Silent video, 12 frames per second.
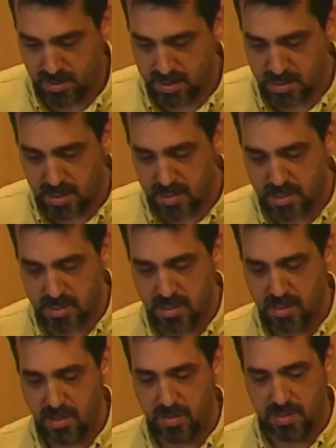It's not just
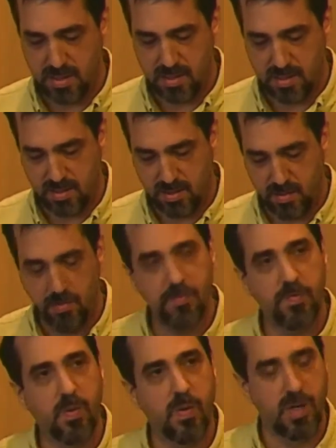that they're distant,
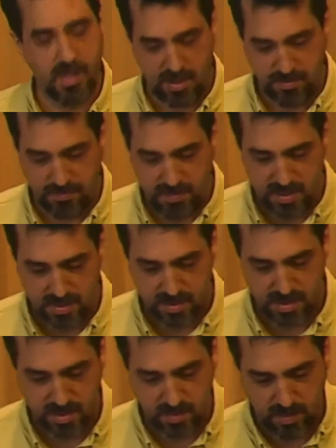foreign, and
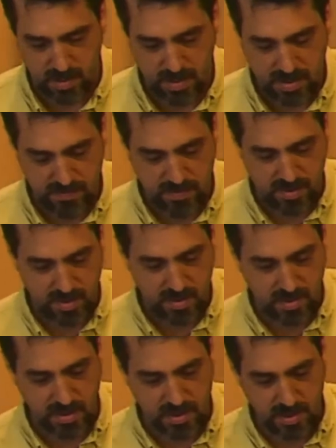faceless, that we're indifferent to their
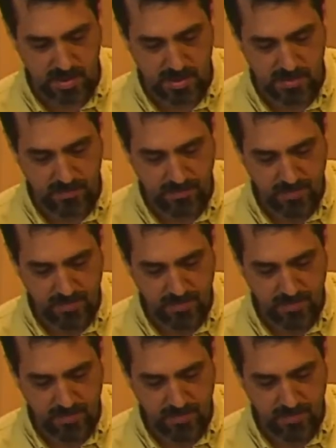extinction.